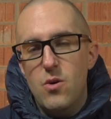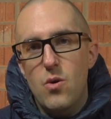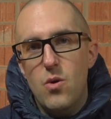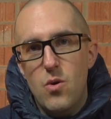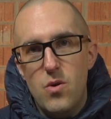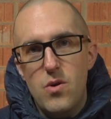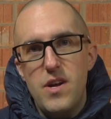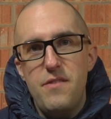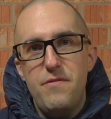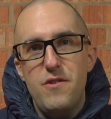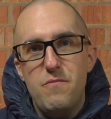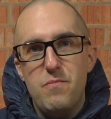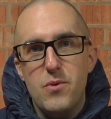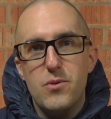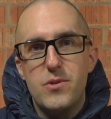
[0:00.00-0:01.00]
or if
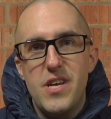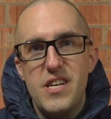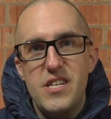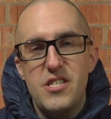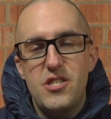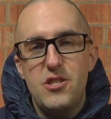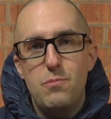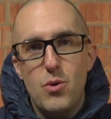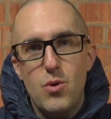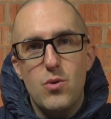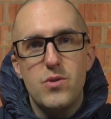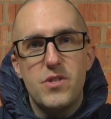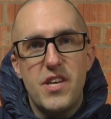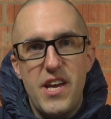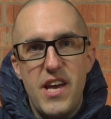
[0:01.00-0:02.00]
you've bought a
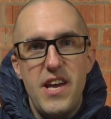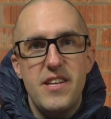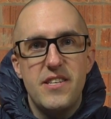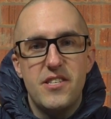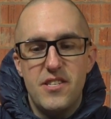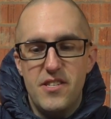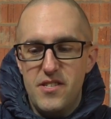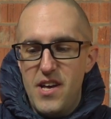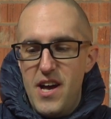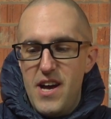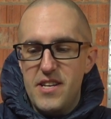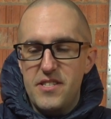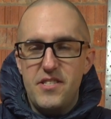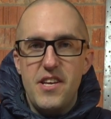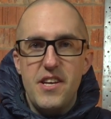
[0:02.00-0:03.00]
Sport kit that
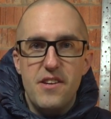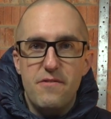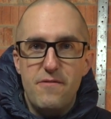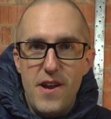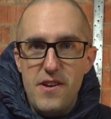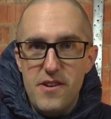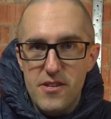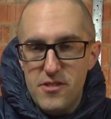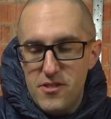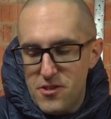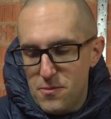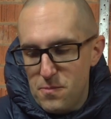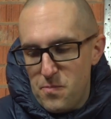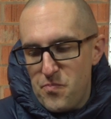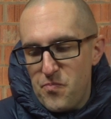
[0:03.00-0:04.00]
has the inner fenders,